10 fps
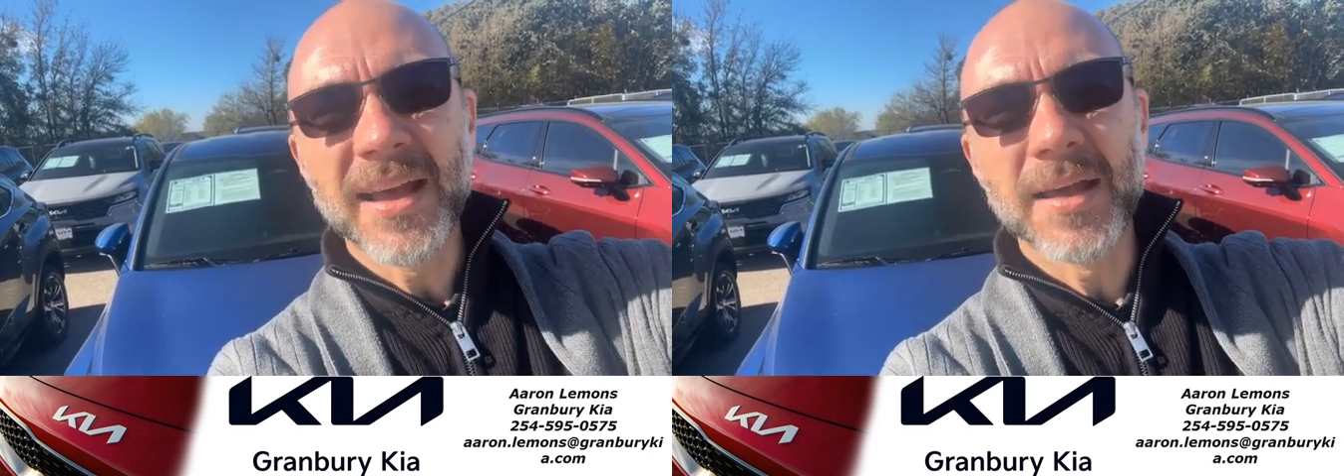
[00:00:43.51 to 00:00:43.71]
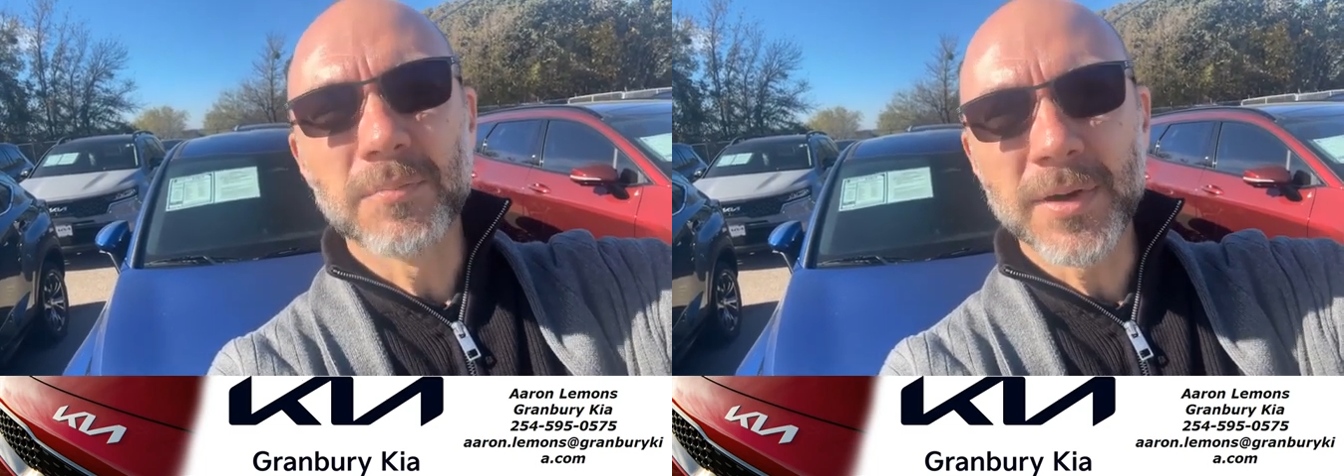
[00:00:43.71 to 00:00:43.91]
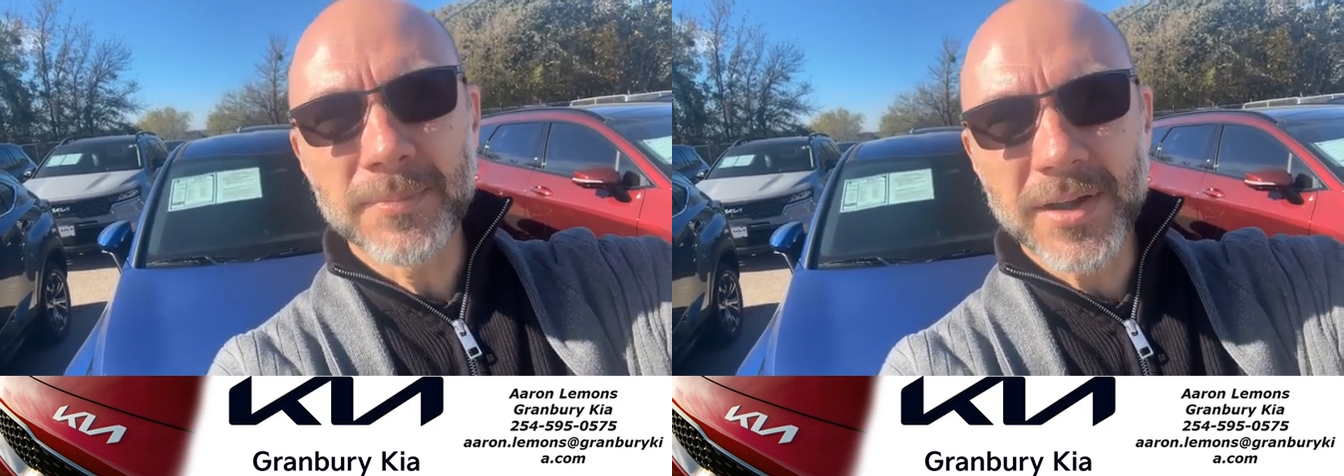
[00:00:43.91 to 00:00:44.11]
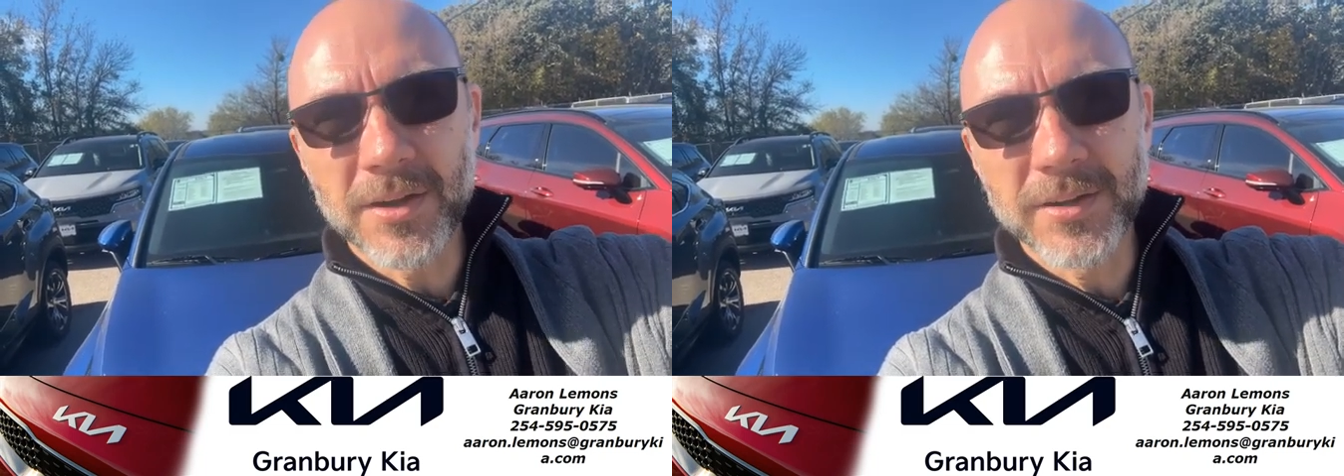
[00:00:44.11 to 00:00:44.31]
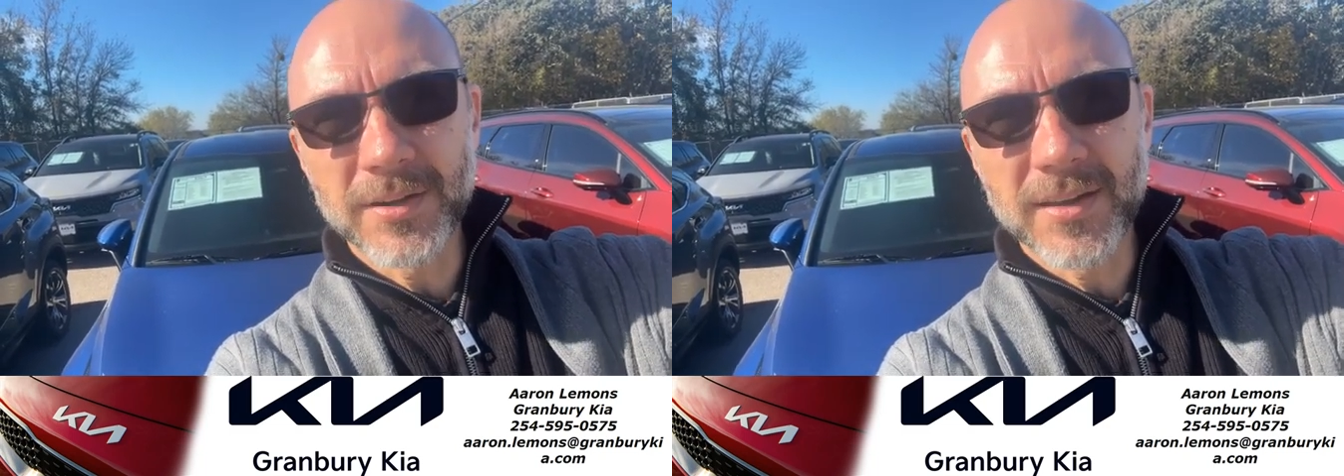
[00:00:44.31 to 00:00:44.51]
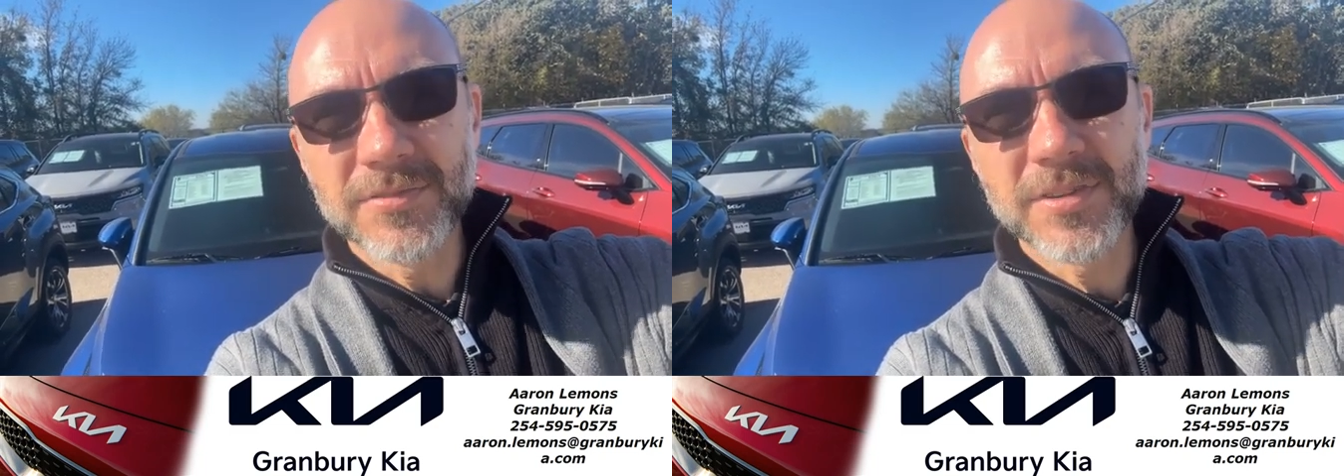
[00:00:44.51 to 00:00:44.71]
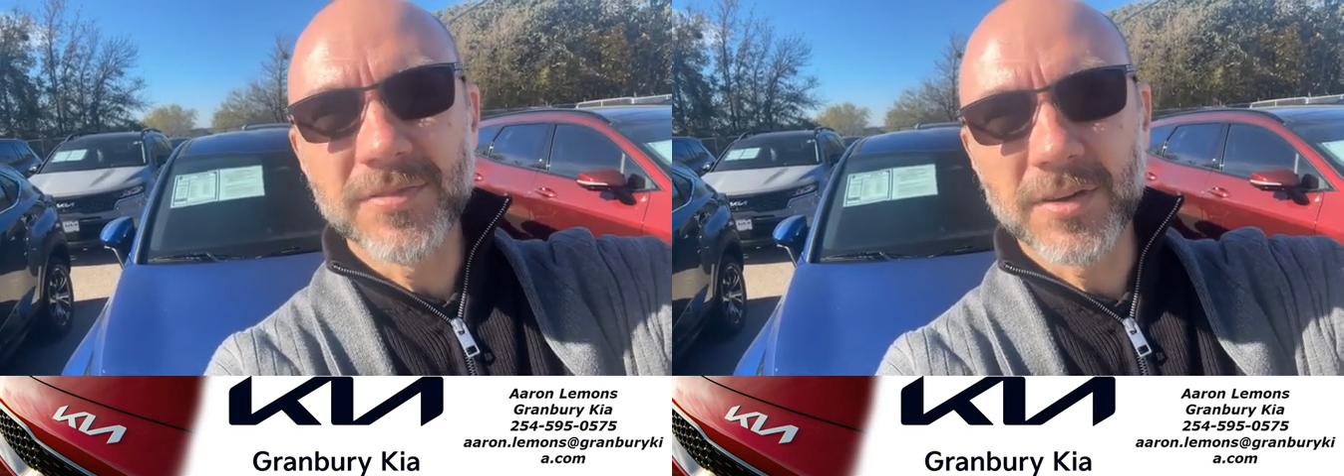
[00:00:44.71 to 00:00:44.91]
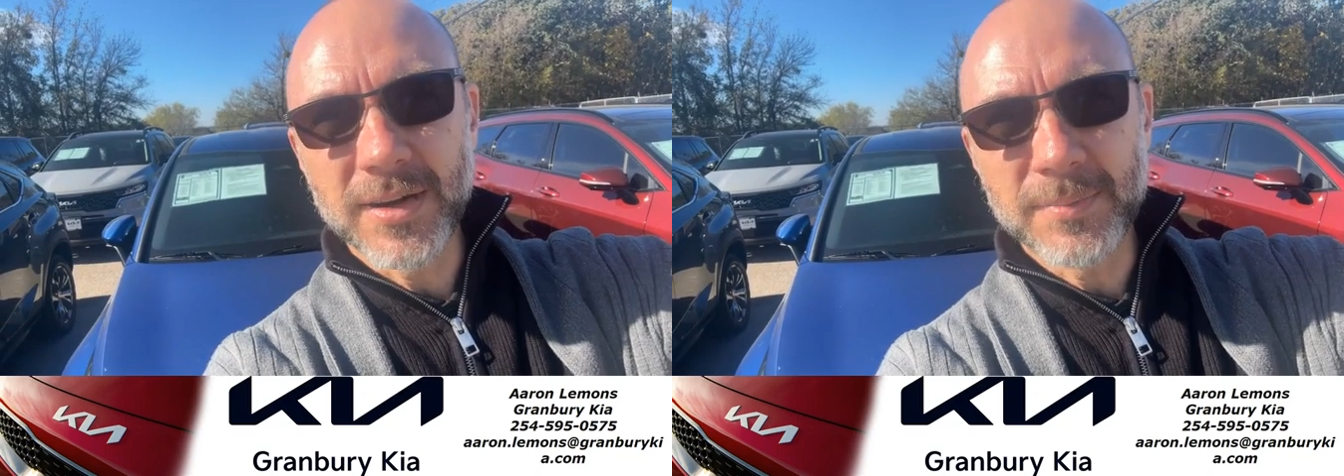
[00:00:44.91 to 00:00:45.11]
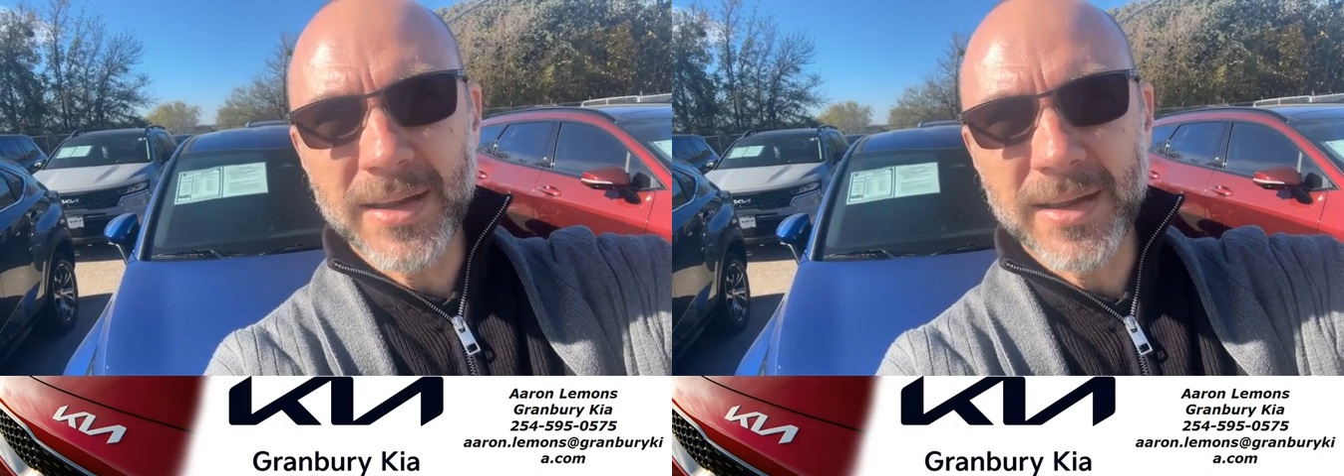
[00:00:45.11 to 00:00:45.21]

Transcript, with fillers: and bring me all your leftover green